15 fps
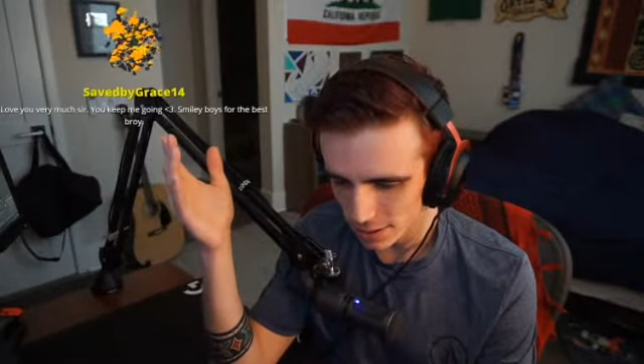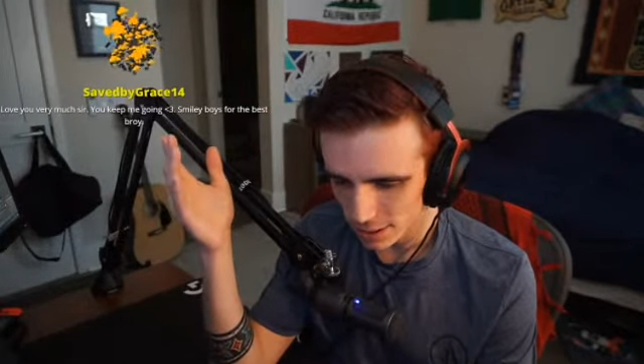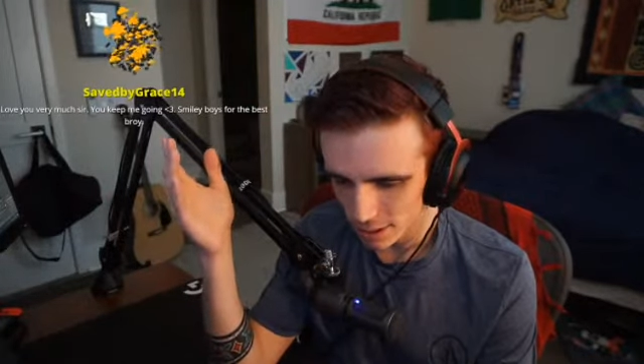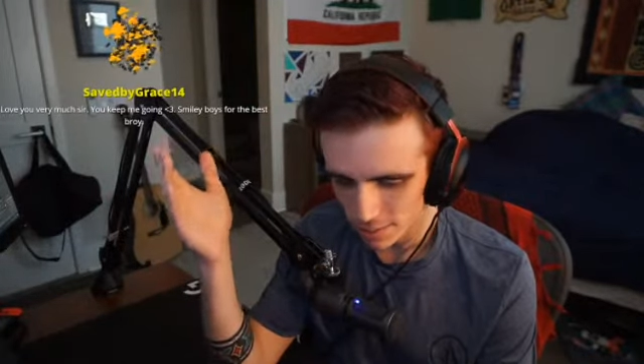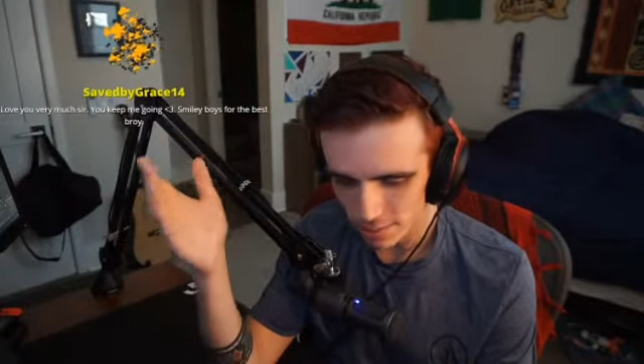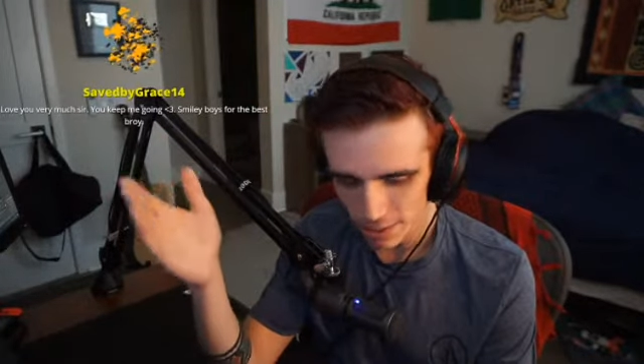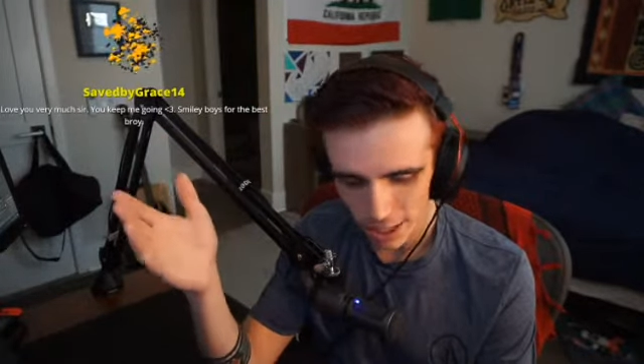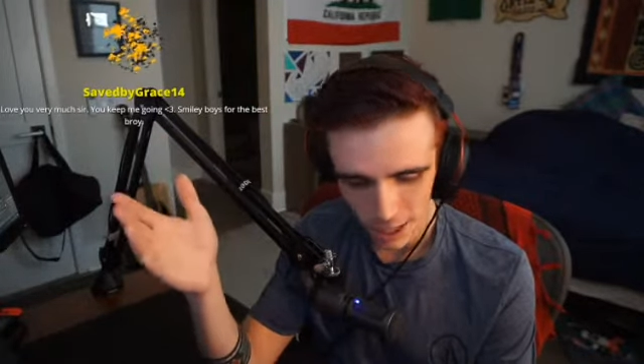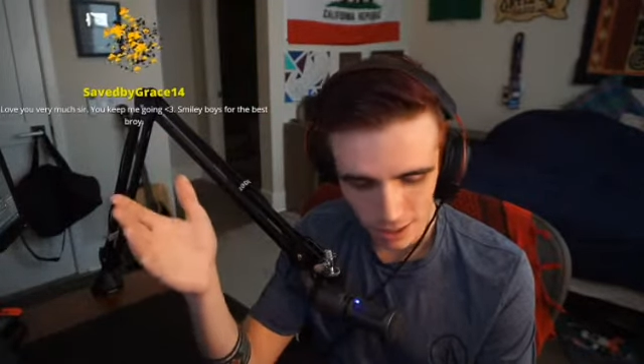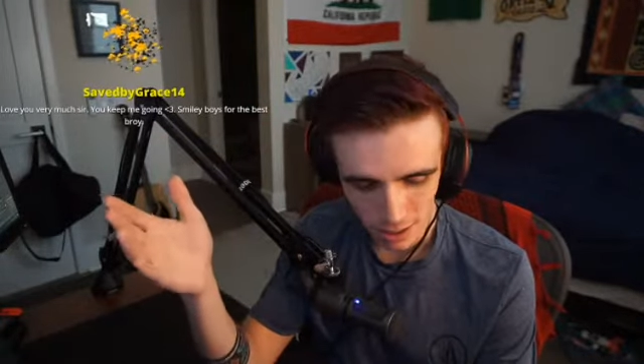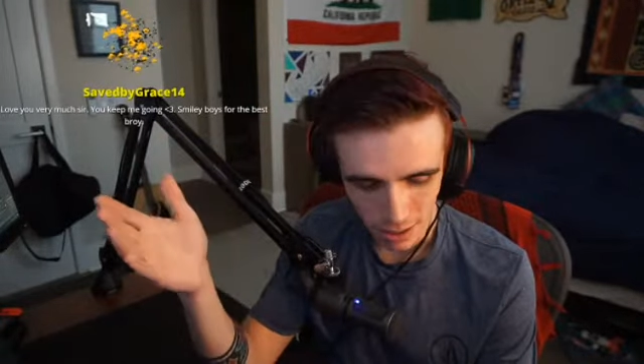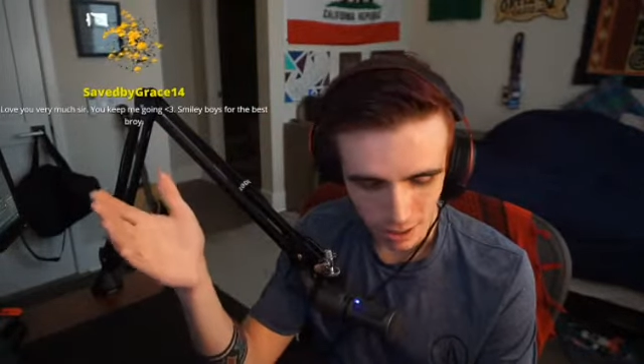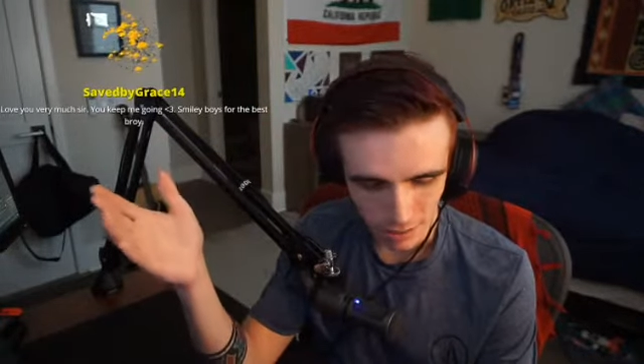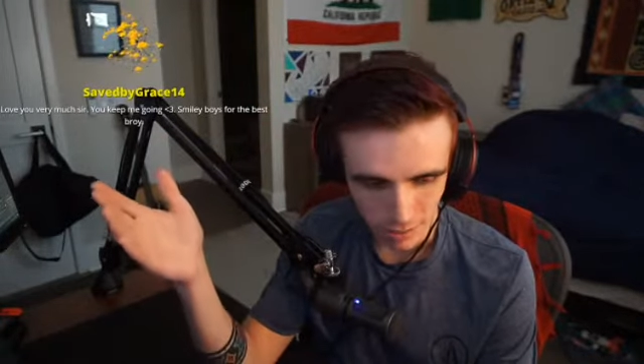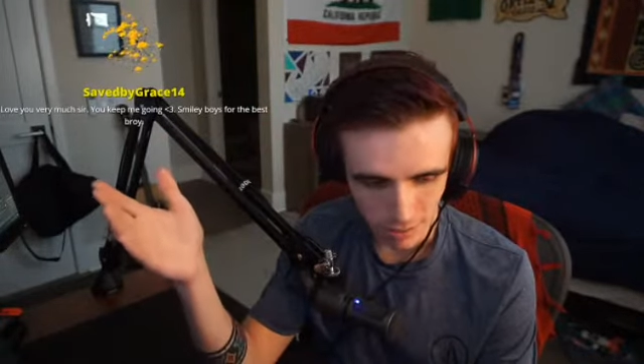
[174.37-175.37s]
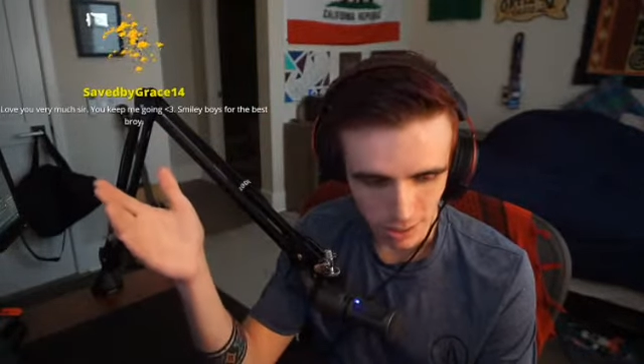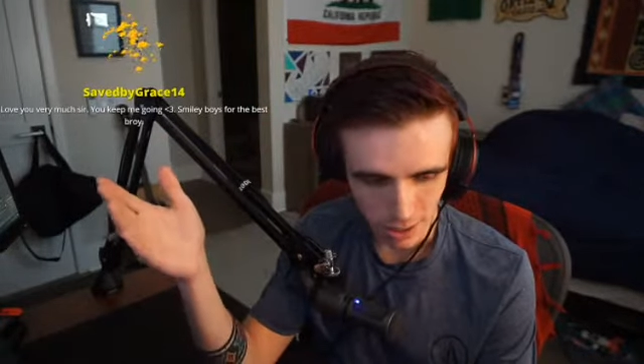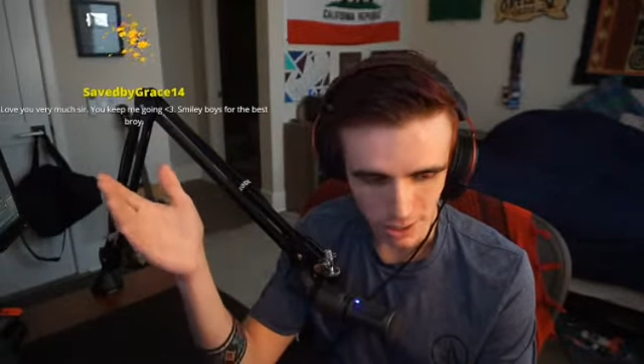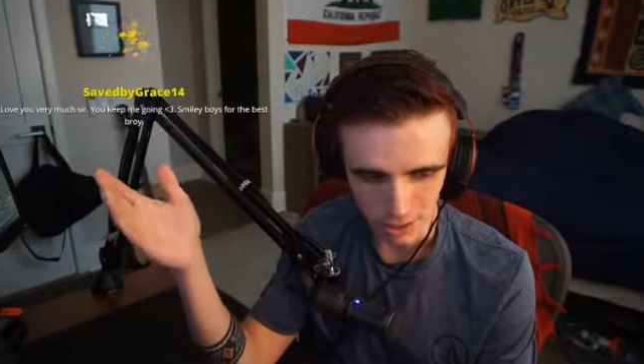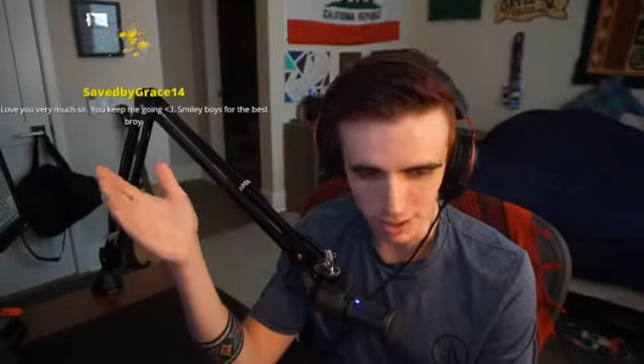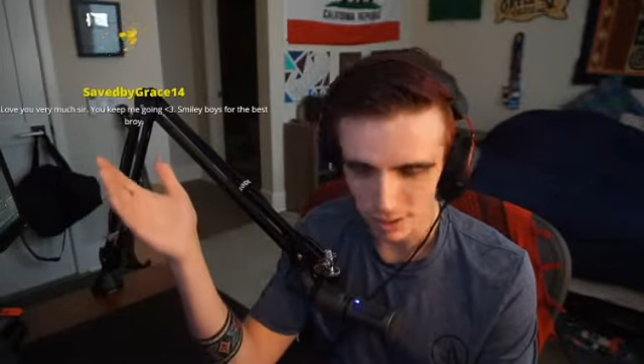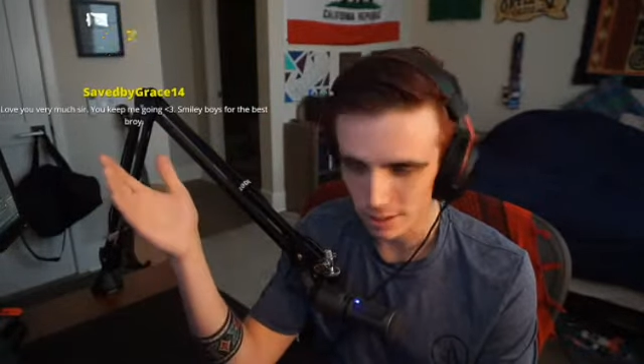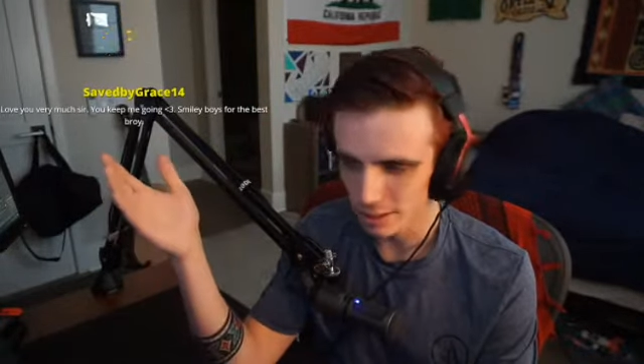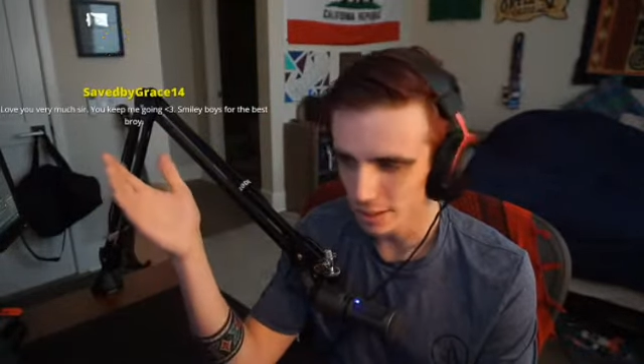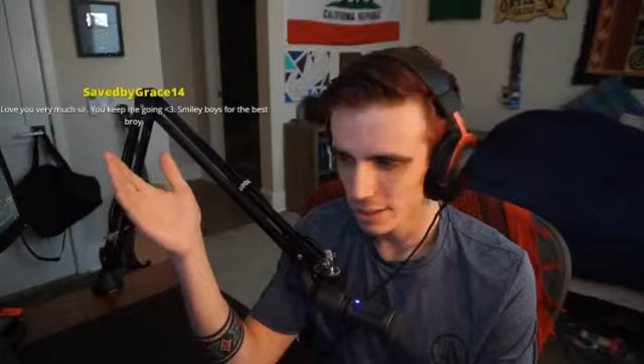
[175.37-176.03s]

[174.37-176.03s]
Give him that love. Like,